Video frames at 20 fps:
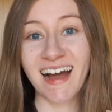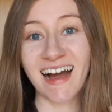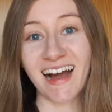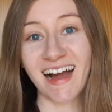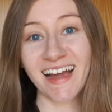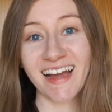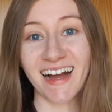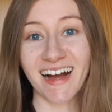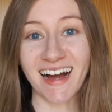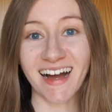
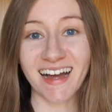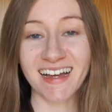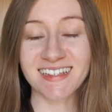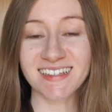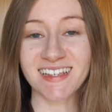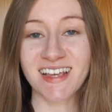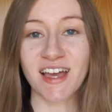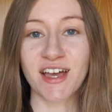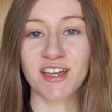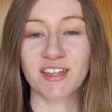Hi
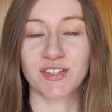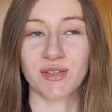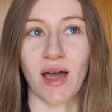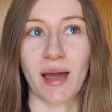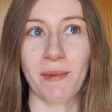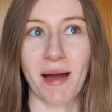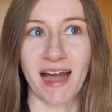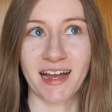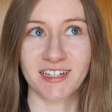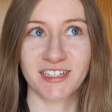guys, so
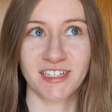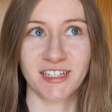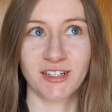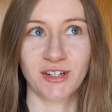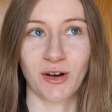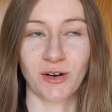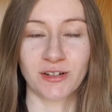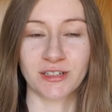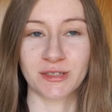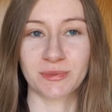I'm actually
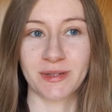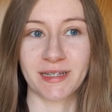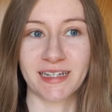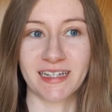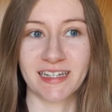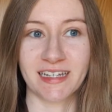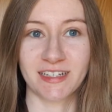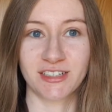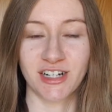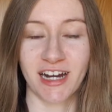going to
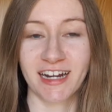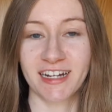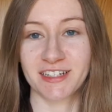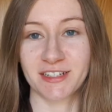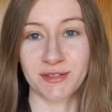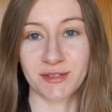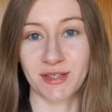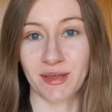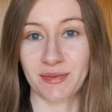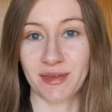be trying to
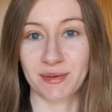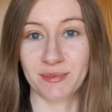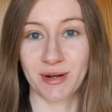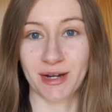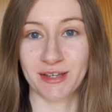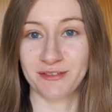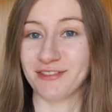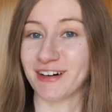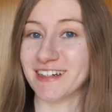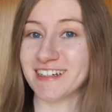do something
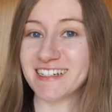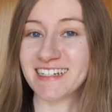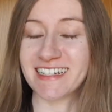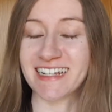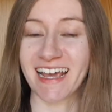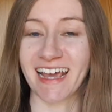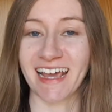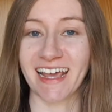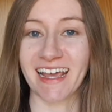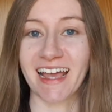pretty fun
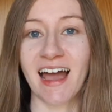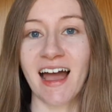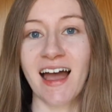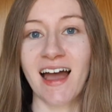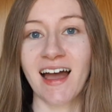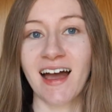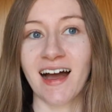today.